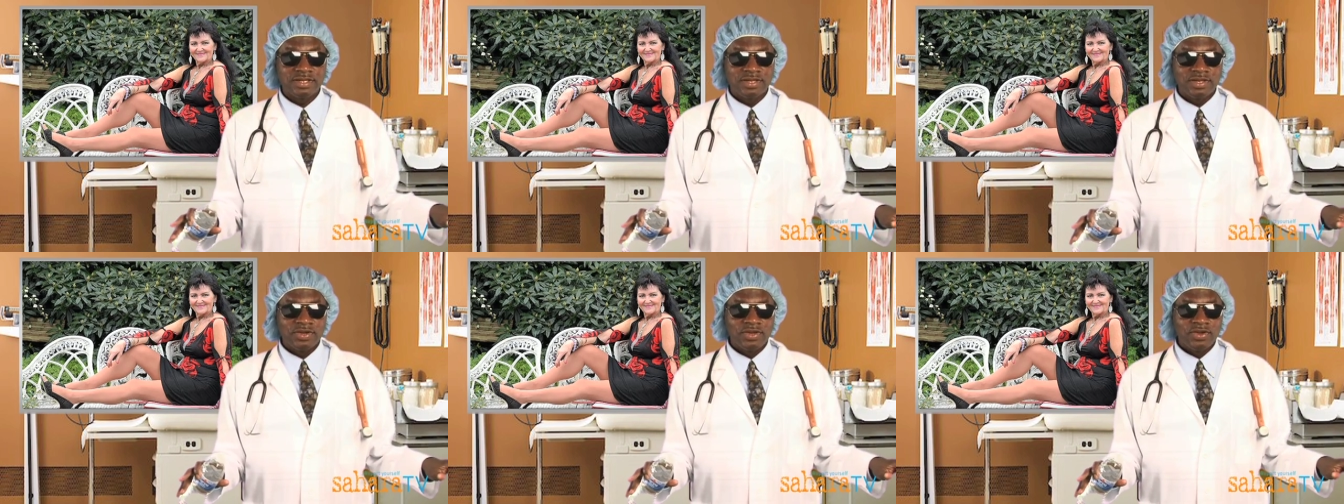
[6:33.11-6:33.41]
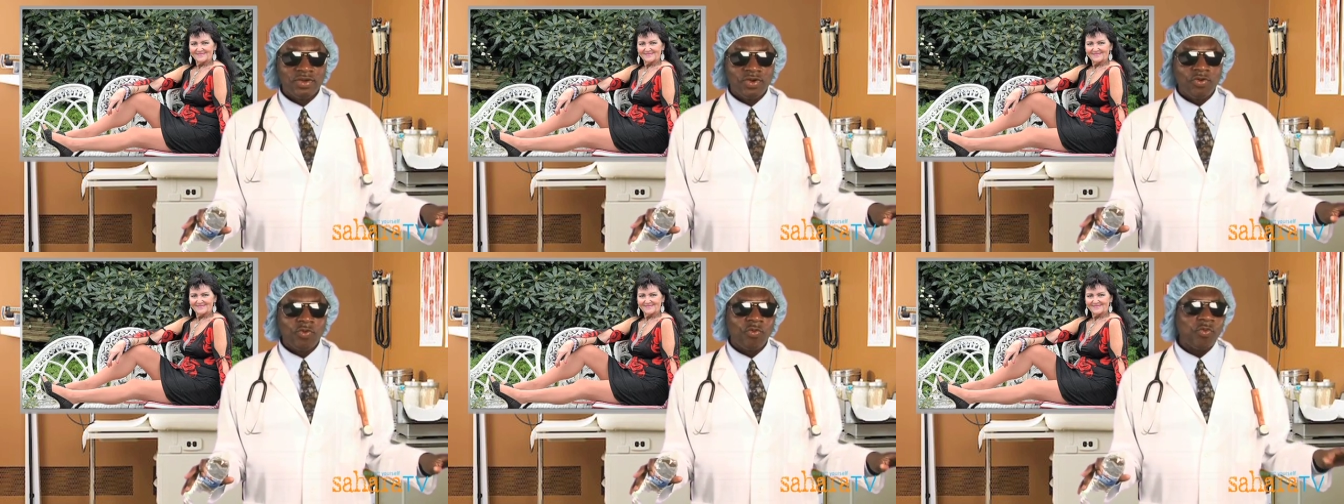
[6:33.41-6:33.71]

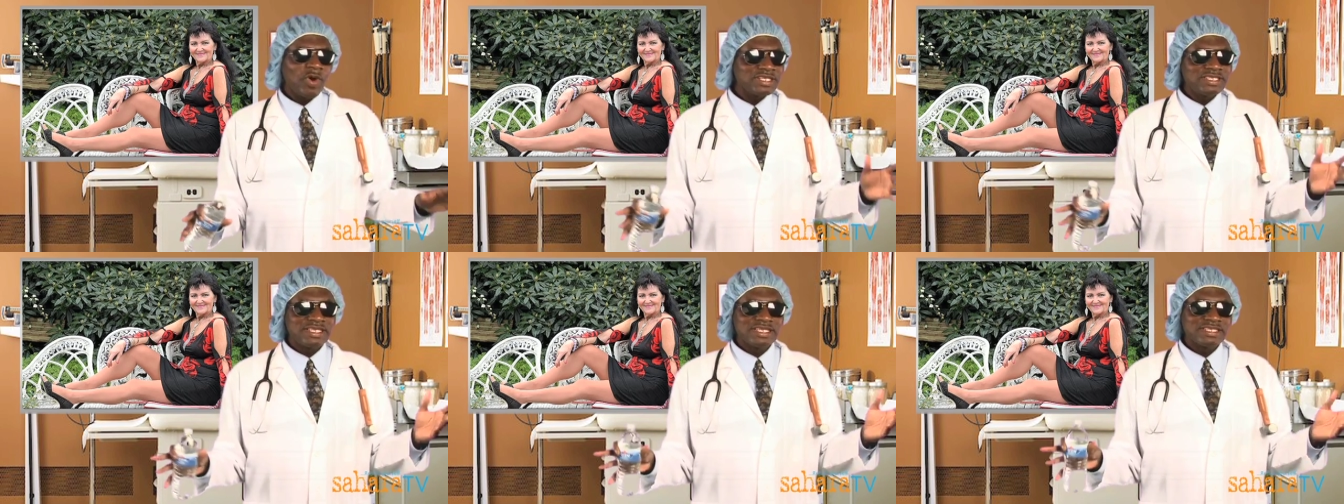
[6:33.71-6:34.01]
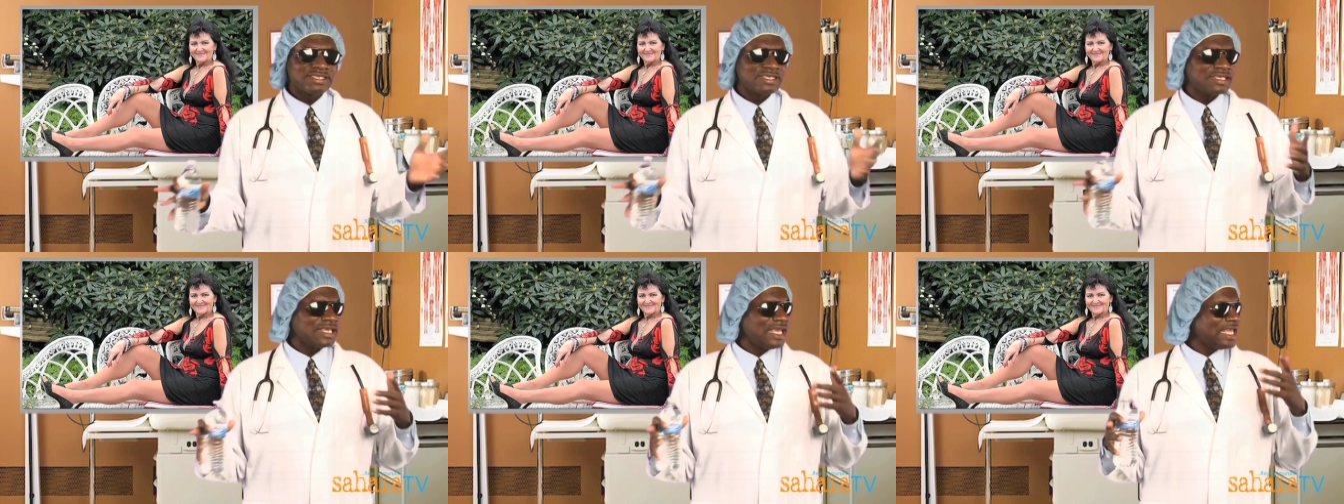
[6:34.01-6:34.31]
Okay. What
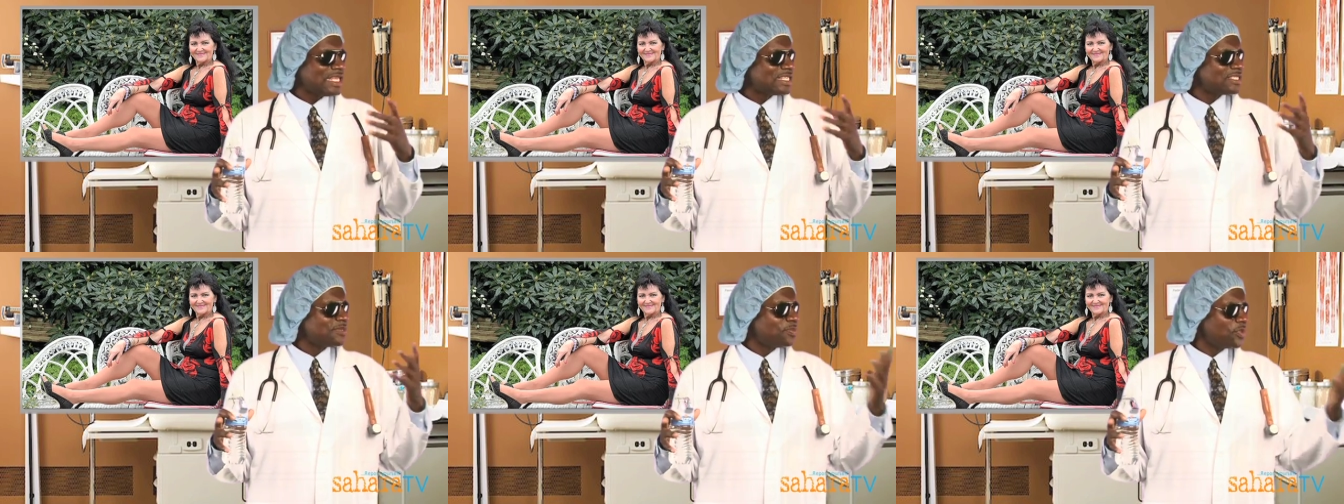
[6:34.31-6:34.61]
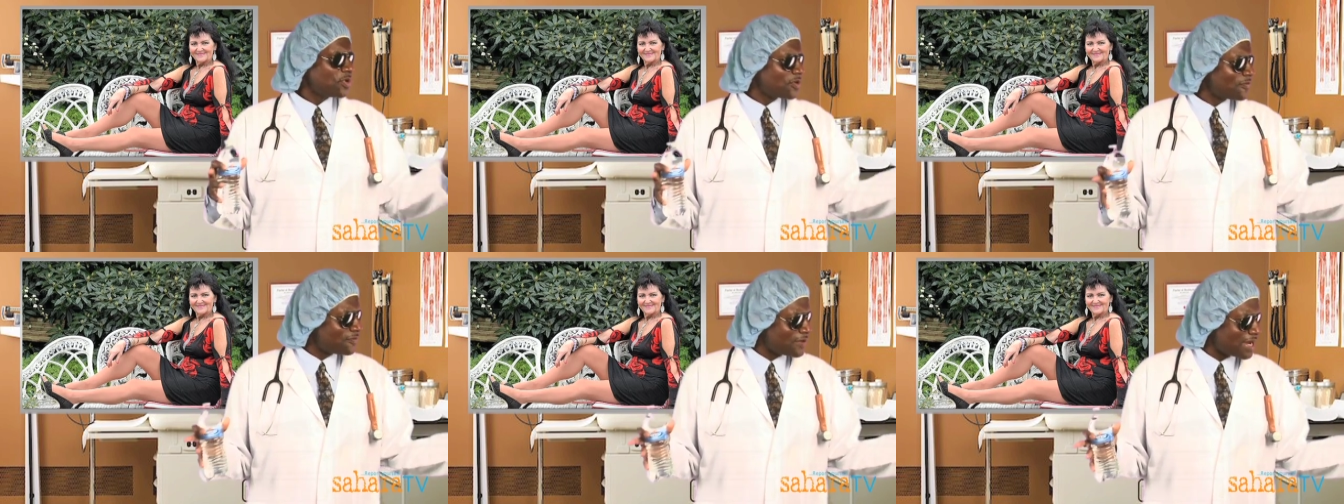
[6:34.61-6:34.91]
is its
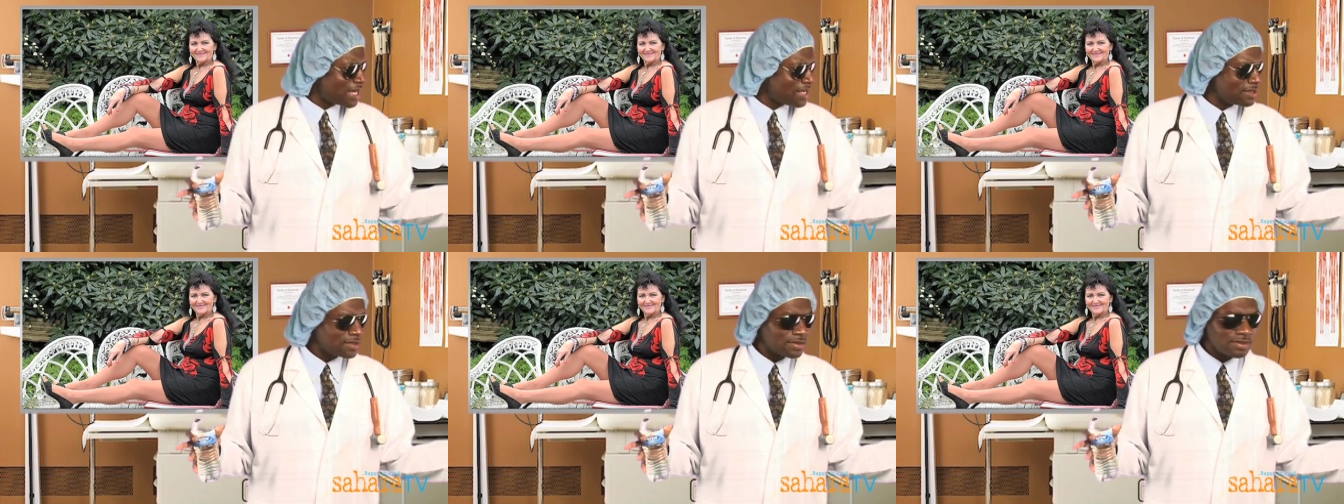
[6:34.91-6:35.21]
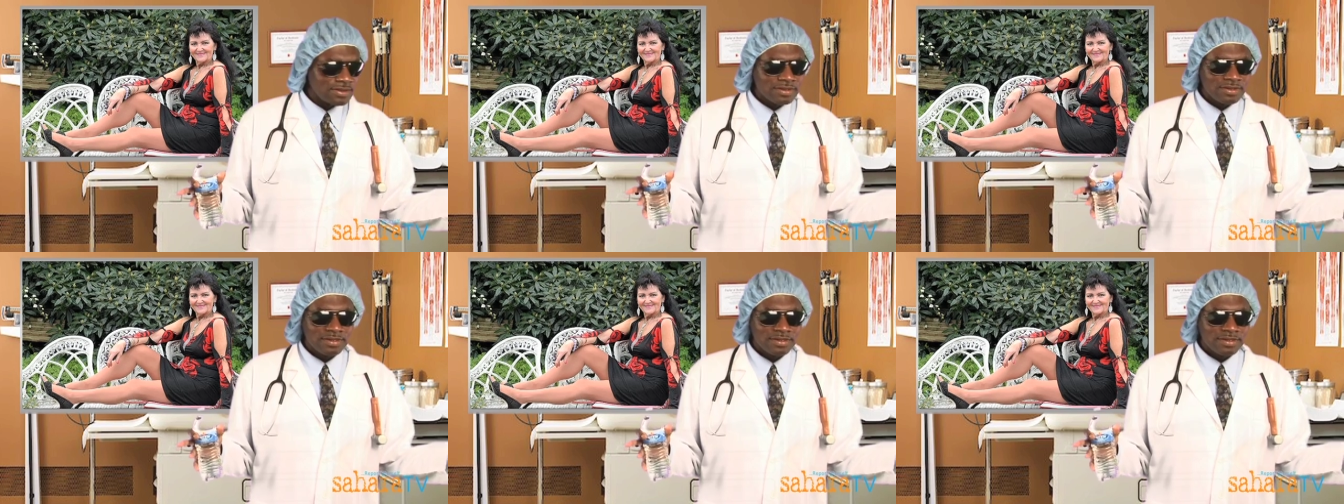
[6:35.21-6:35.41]
book value?